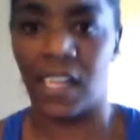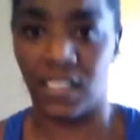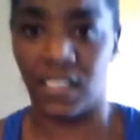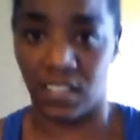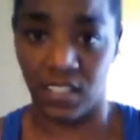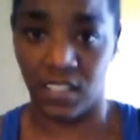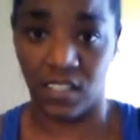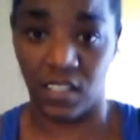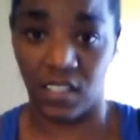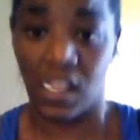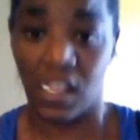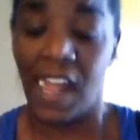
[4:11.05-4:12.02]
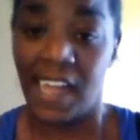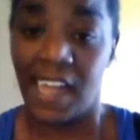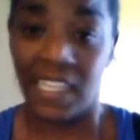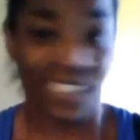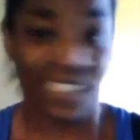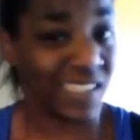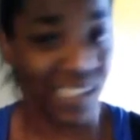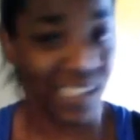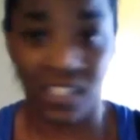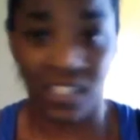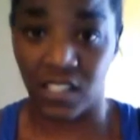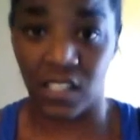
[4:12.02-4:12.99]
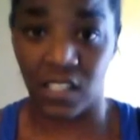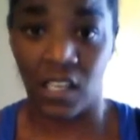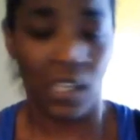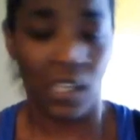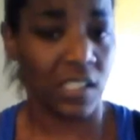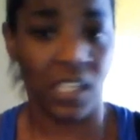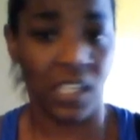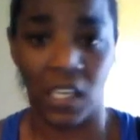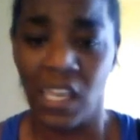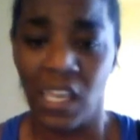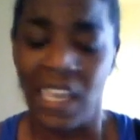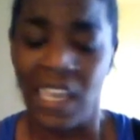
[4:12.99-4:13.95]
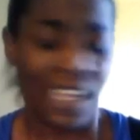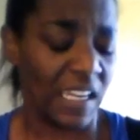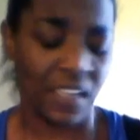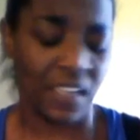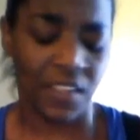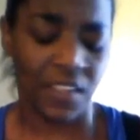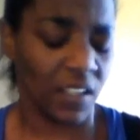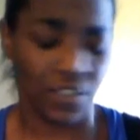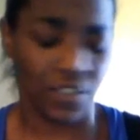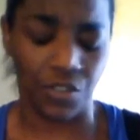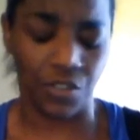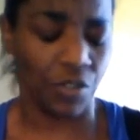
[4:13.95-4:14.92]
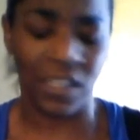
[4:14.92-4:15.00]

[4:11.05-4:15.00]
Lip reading: consistency. Consistency is key in anything that you do,